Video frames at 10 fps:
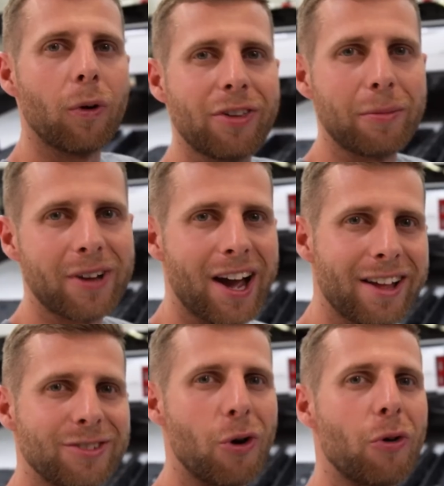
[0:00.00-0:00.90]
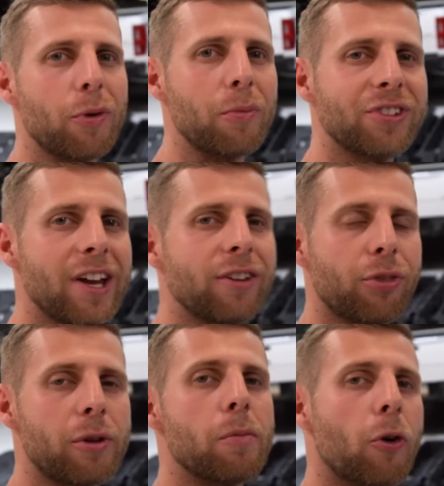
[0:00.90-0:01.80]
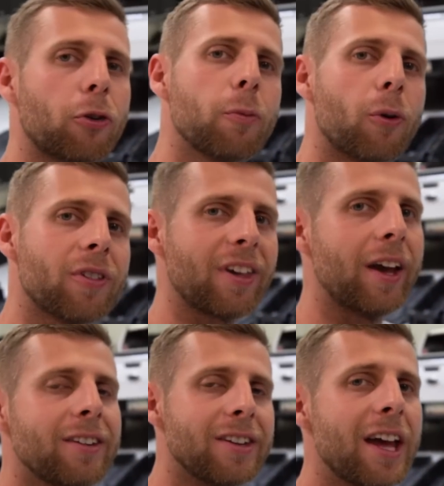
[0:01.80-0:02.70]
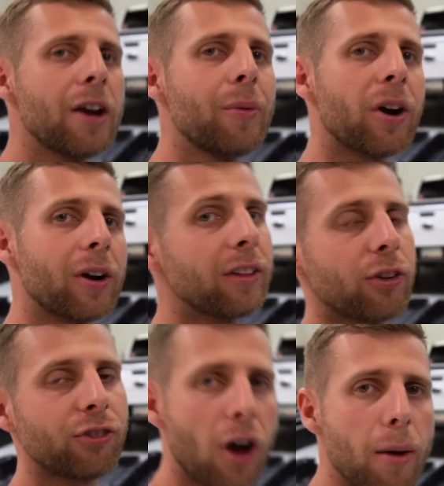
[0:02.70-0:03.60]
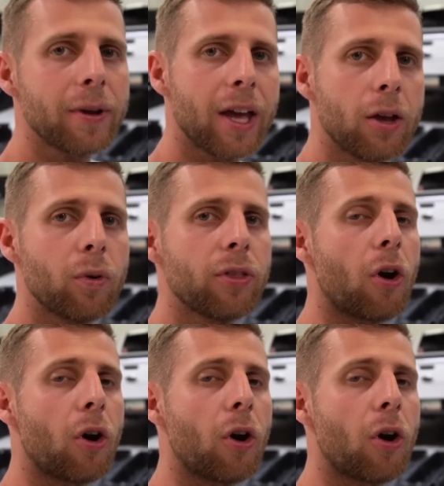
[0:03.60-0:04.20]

What's up guys, Noah from Stage 3 Motorsports, and today we are in the shop again with